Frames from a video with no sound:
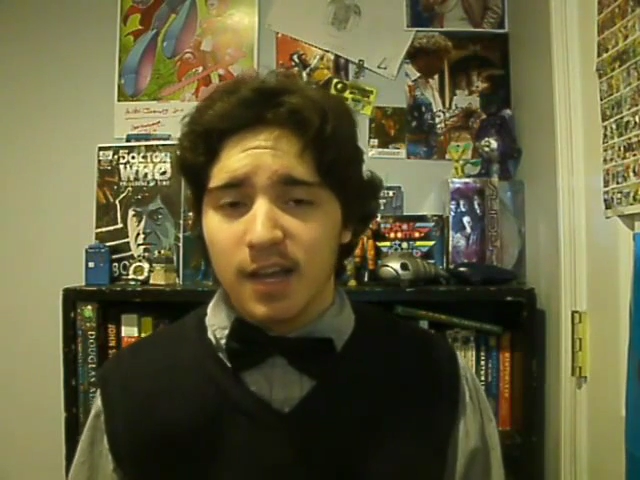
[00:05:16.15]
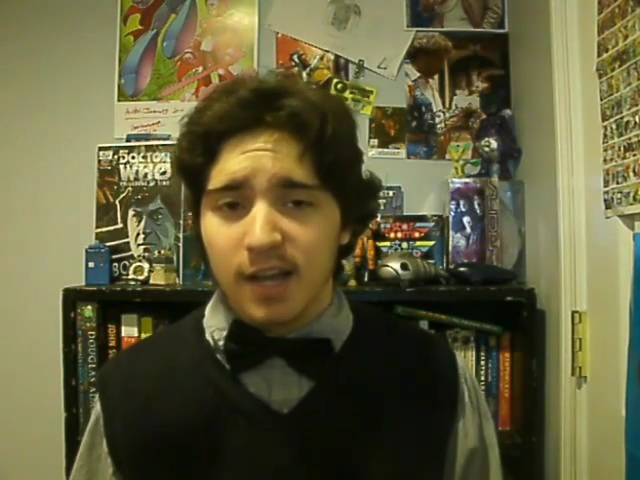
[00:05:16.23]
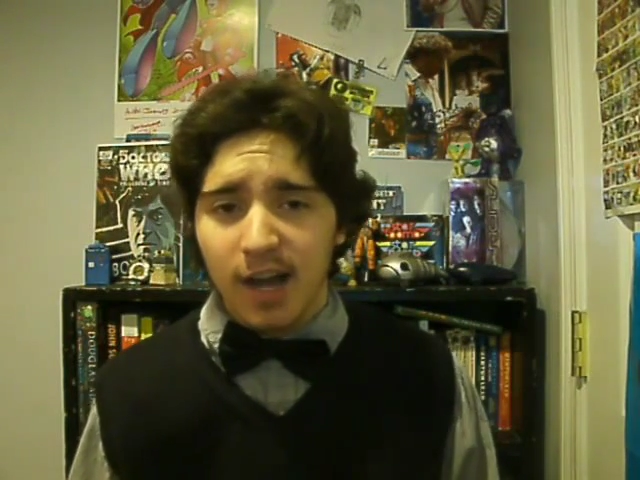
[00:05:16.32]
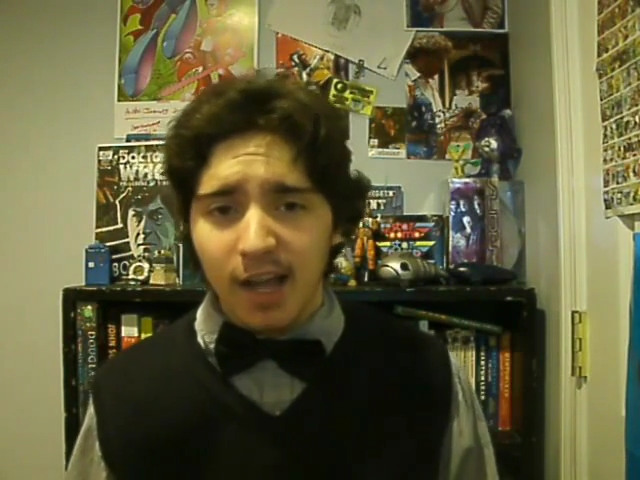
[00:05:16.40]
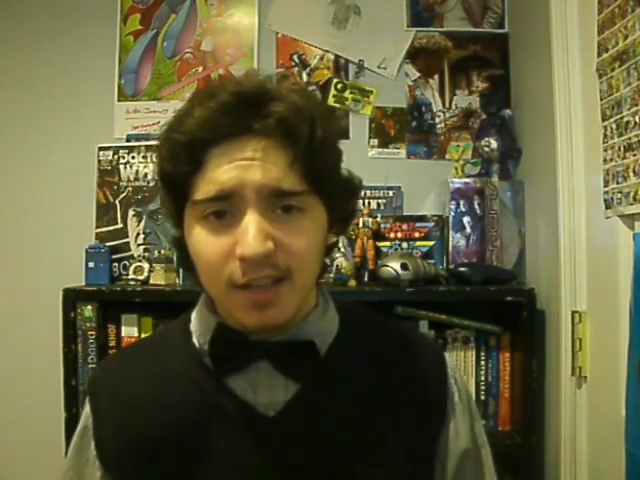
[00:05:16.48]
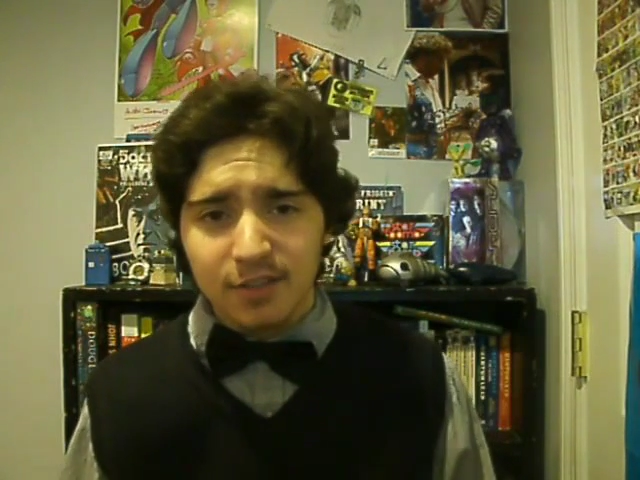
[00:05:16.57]

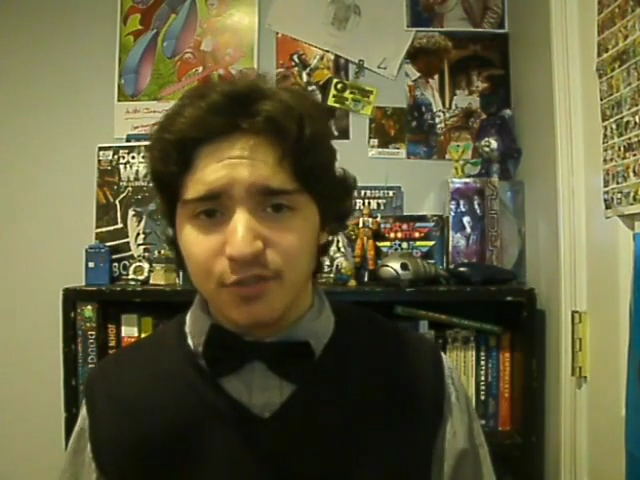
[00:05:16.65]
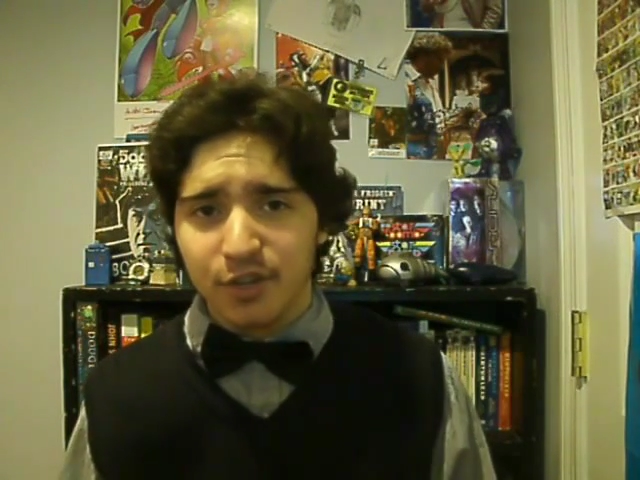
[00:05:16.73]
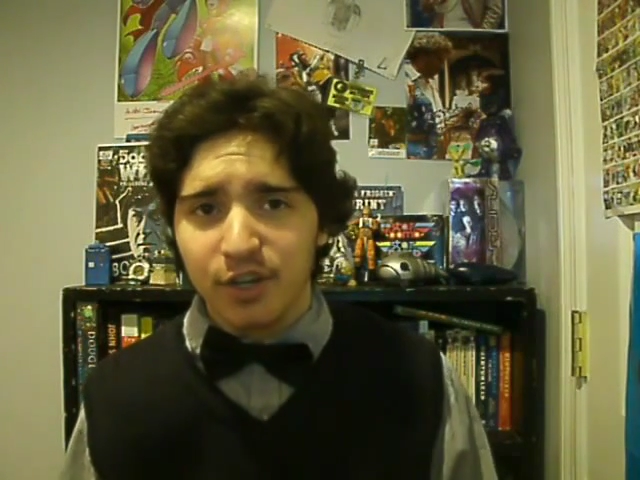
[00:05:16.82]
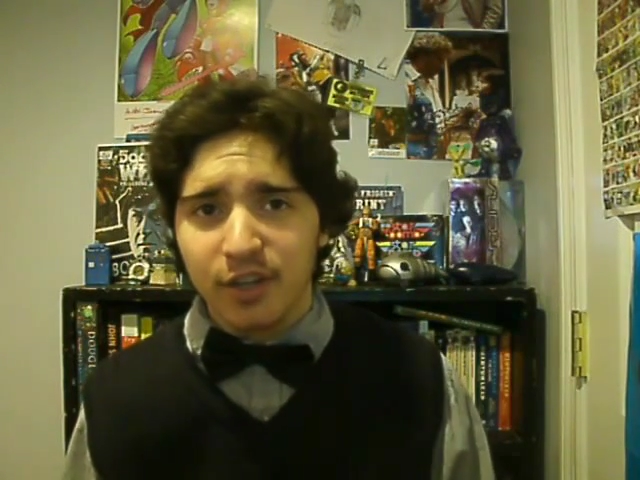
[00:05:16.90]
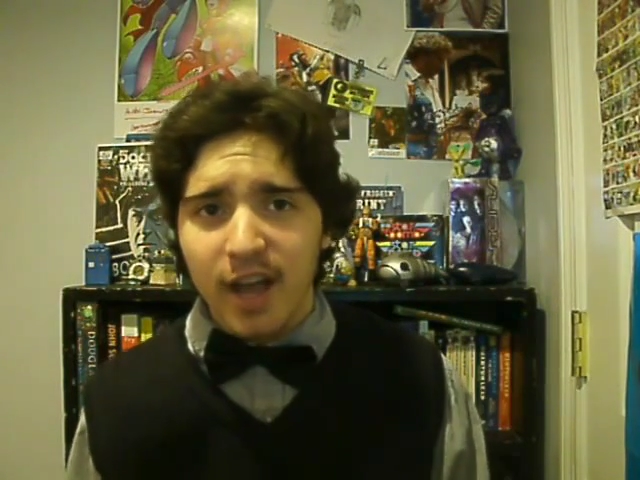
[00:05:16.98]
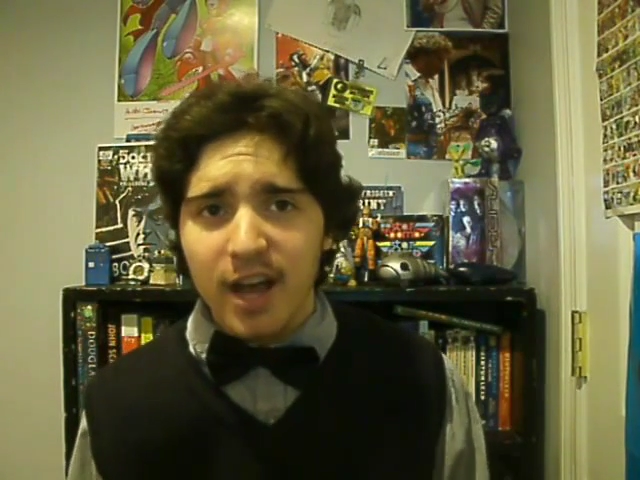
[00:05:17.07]
Colin's a
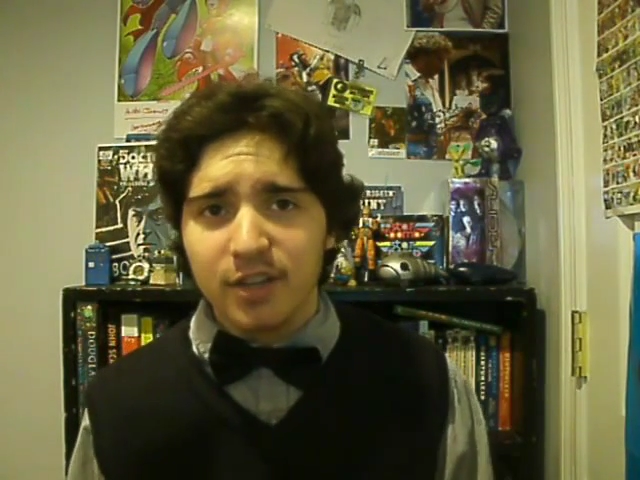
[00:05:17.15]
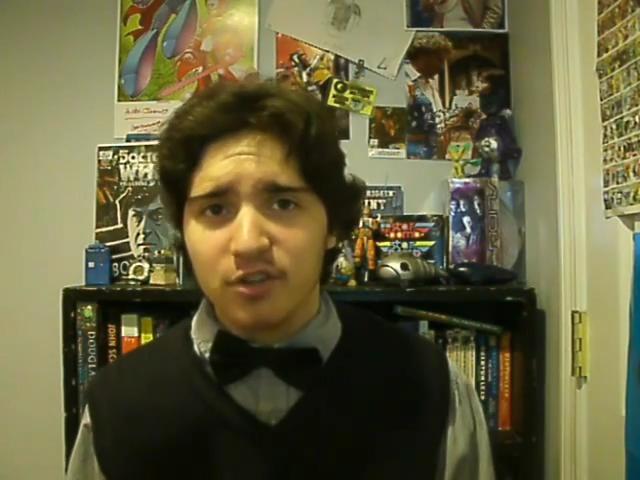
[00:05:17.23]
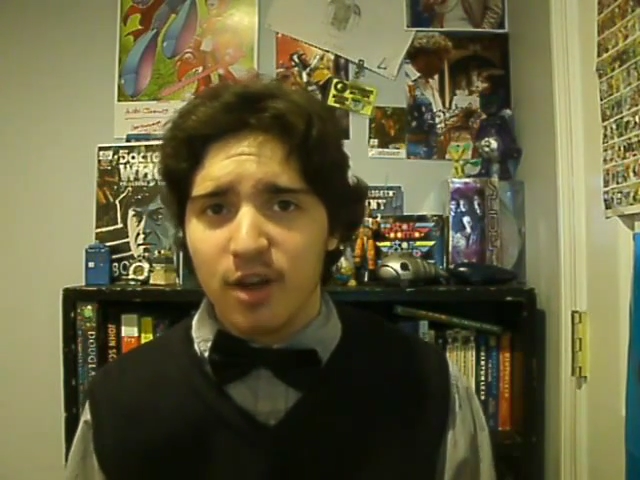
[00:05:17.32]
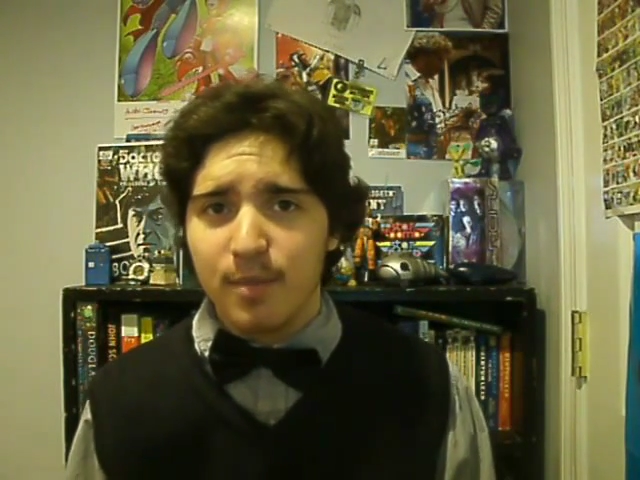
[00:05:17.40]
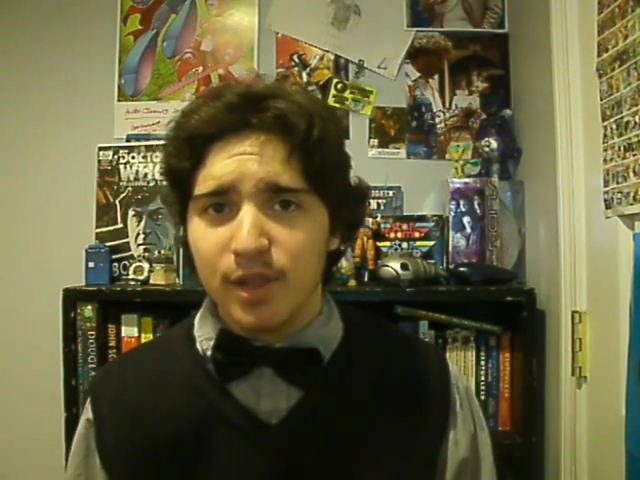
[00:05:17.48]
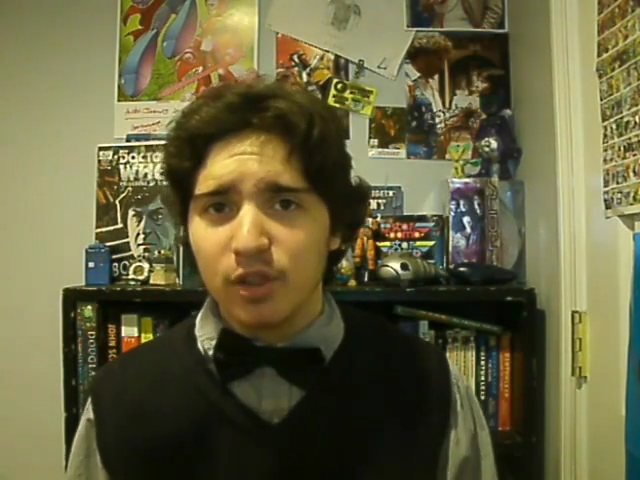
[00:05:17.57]
good
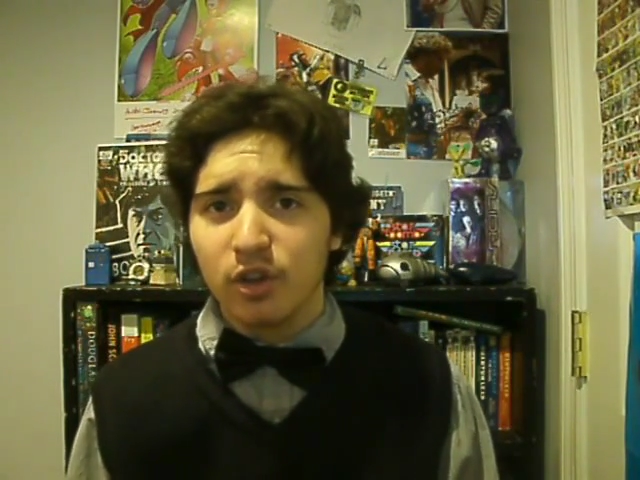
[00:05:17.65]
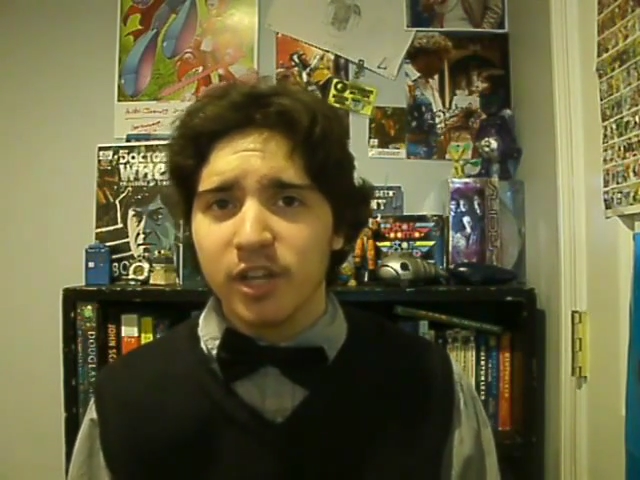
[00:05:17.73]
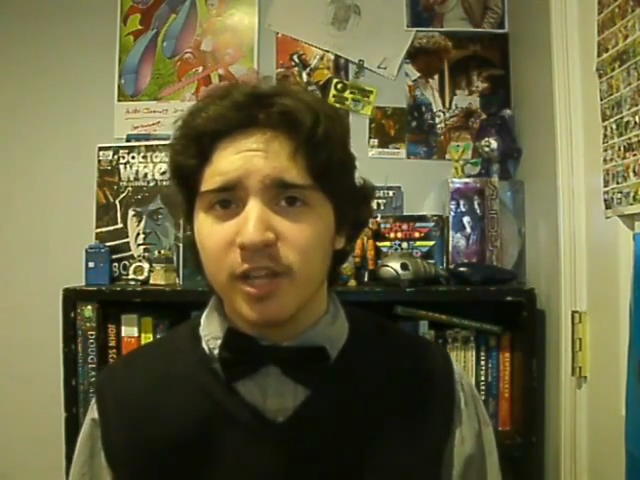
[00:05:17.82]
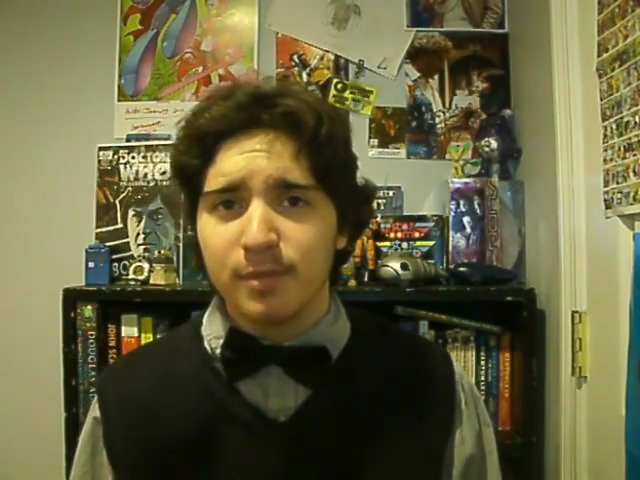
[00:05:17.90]
actor. I mean, look at him